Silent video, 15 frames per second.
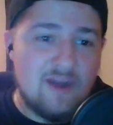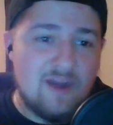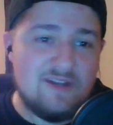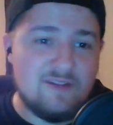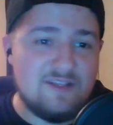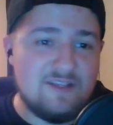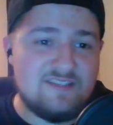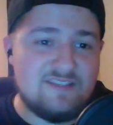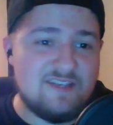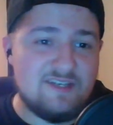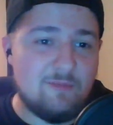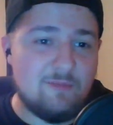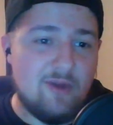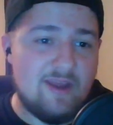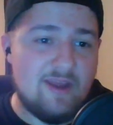
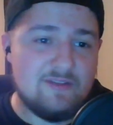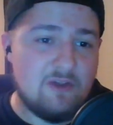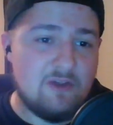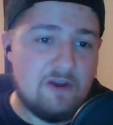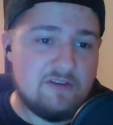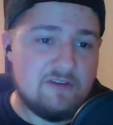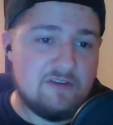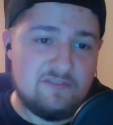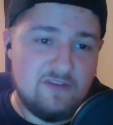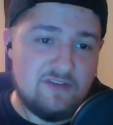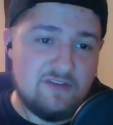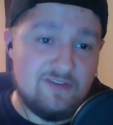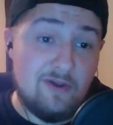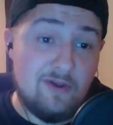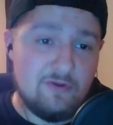listening to Brian talk is
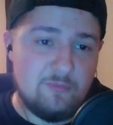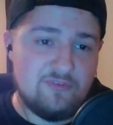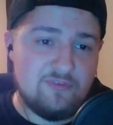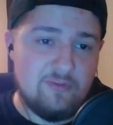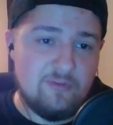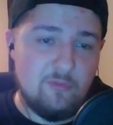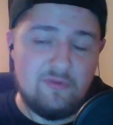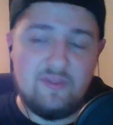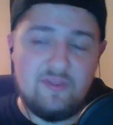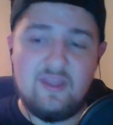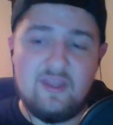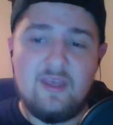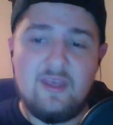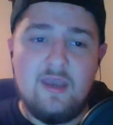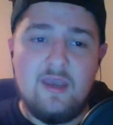100% worth
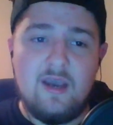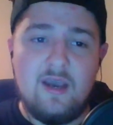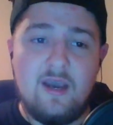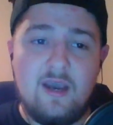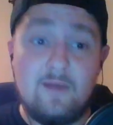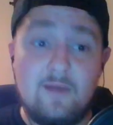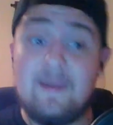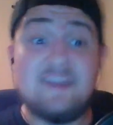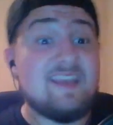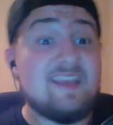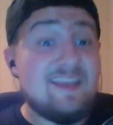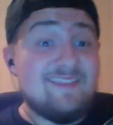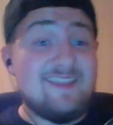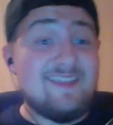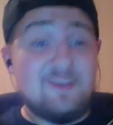it. And
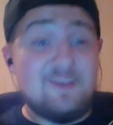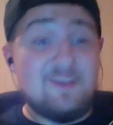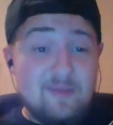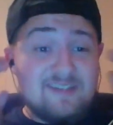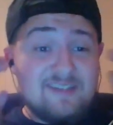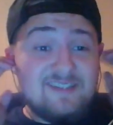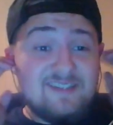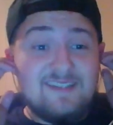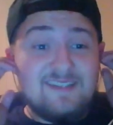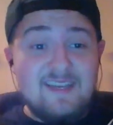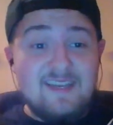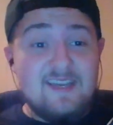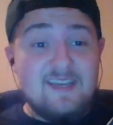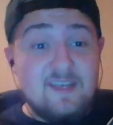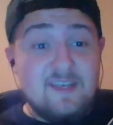again, like you'd mentioned,
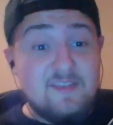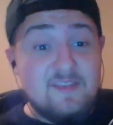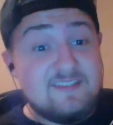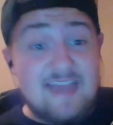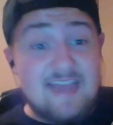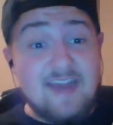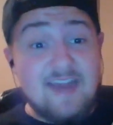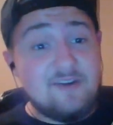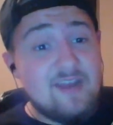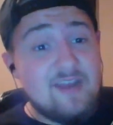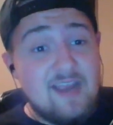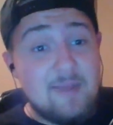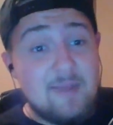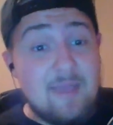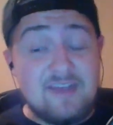this Saturday
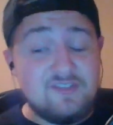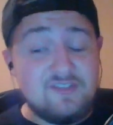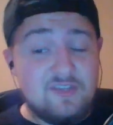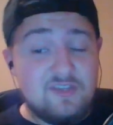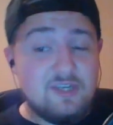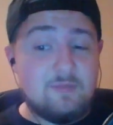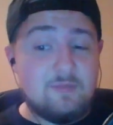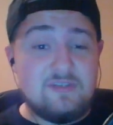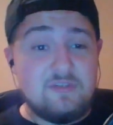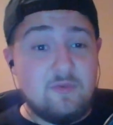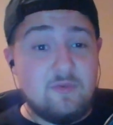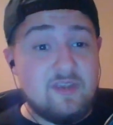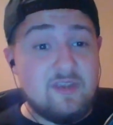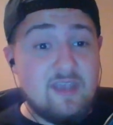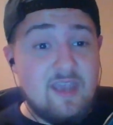I'm actually going to be
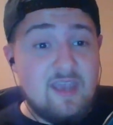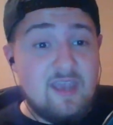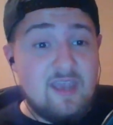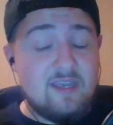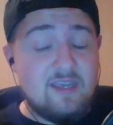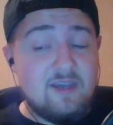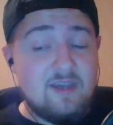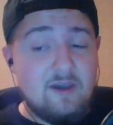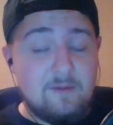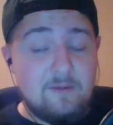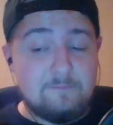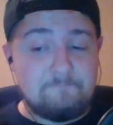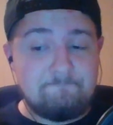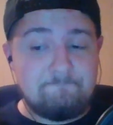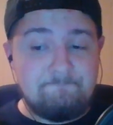doing a
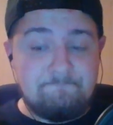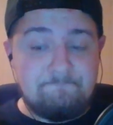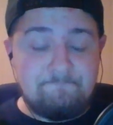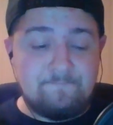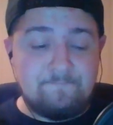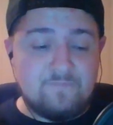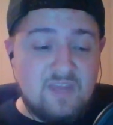an